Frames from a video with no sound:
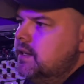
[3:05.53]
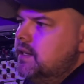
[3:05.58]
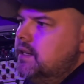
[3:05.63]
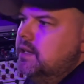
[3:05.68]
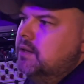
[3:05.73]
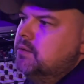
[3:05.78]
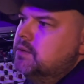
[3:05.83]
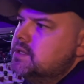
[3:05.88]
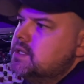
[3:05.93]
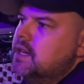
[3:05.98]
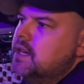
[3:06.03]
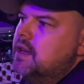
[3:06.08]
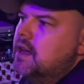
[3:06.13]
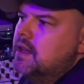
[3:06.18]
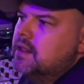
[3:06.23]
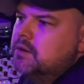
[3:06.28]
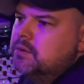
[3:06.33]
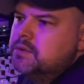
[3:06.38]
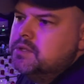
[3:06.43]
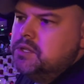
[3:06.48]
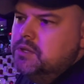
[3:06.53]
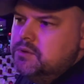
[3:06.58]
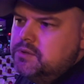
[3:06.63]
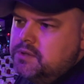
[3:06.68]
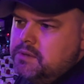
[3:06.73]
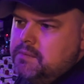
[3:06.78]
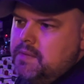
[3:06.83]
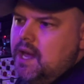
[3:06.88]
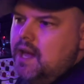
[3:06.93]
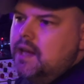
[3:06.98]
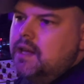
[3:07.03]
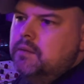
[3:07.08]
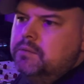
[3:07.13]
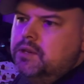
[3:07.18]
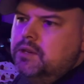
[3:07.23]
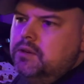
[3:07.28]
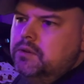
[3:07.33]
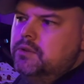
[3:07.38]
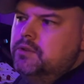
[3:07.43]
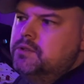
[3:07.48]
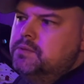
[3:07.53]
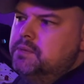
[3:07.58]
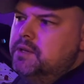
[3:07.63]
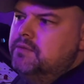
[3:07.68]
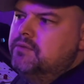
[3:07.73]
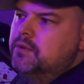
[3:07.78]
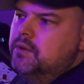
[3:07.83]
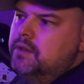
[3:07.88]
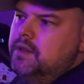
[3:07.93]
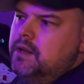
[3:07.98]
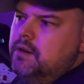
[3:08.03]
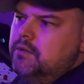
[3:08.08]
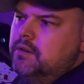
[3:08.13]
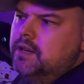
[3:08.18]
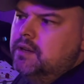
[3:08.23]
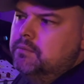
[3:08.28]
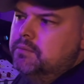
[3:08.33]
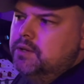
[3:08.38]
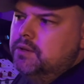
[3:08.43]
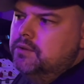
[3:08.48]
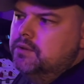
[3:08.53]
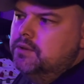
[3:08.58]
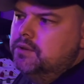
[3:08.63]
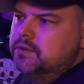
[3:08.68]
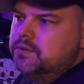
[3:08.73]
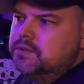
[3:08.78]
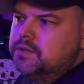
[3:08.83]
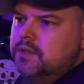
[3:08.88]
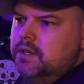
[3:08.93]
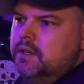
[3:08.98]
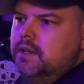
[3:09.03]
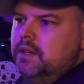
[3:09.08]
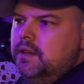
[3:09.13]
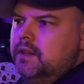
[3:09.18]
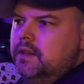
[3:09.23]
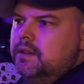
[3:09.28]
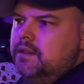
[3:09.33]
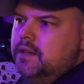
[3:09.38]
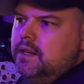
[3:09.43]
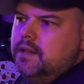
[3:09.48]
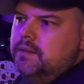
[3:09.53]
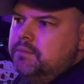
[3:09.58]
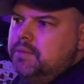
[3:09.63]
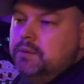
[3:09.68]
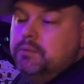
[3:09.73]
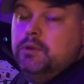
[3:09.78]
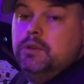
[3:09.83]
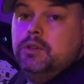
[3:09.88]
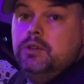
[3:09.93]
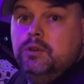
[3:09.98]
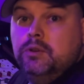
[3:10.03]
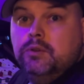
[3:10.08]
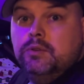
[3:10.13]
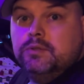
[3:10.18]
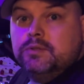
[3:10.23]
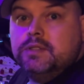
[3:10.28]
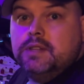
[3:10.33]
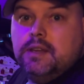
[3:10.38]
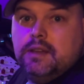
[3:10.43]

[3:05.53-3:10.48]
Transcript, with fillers: and he was the guy that was using Mac computers before they were computers that people used.